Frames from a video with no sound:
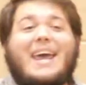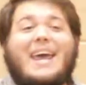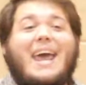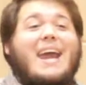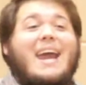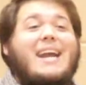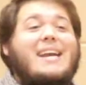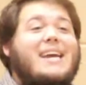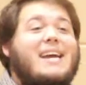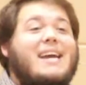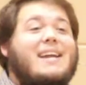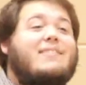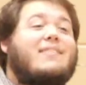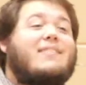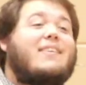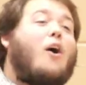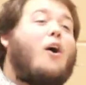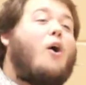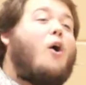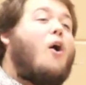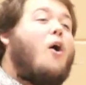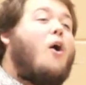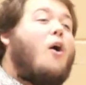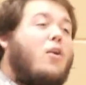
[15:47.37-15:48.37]
and gets
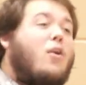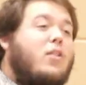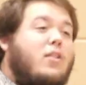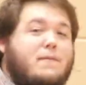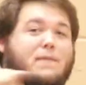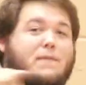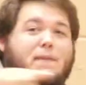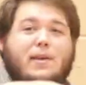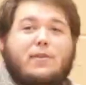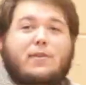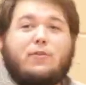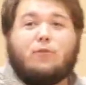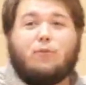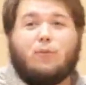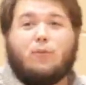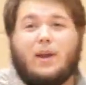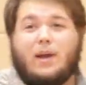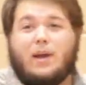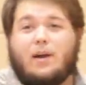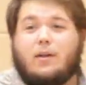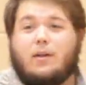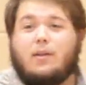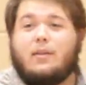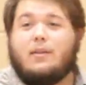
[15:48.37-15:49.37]
all of
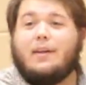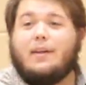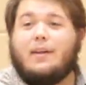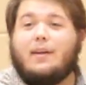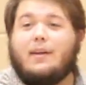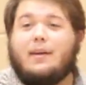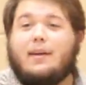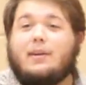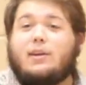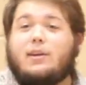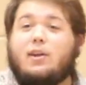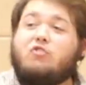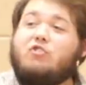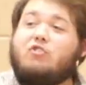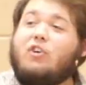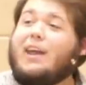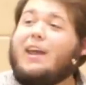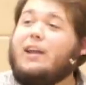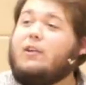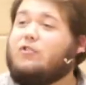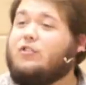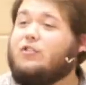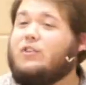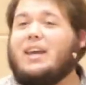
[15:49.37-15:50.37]
Israel to
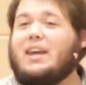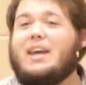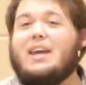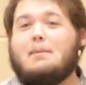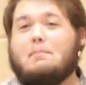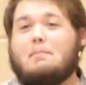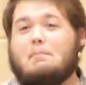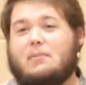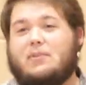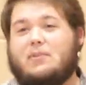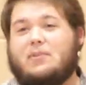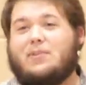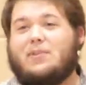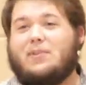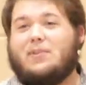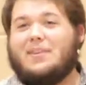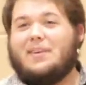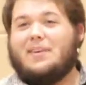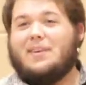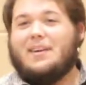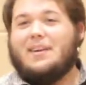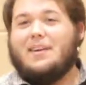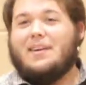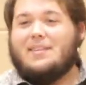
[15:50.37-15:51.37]
change teams
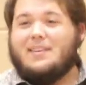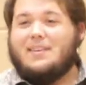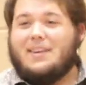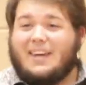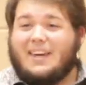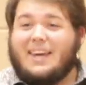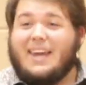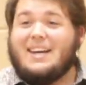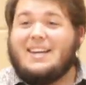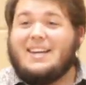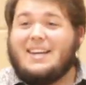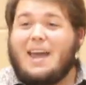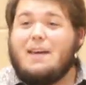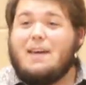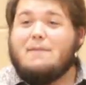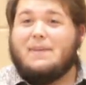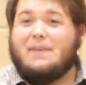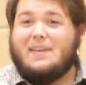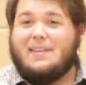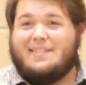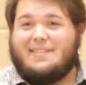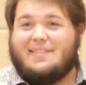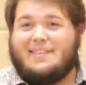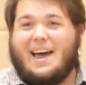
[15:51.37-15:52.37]
to King
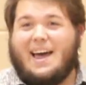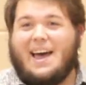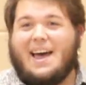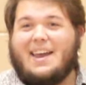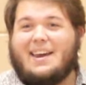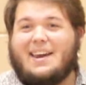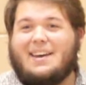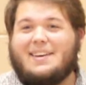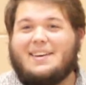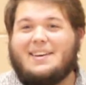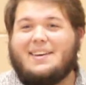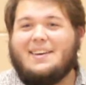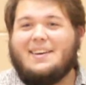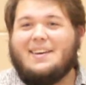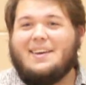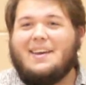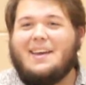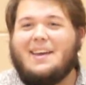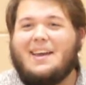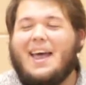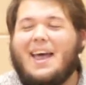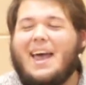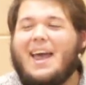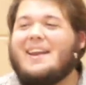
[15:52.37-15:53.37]
David's side.
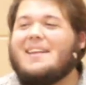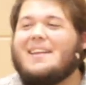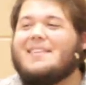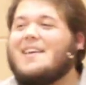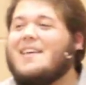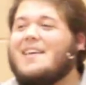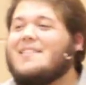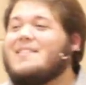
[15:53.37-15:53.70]
And it says,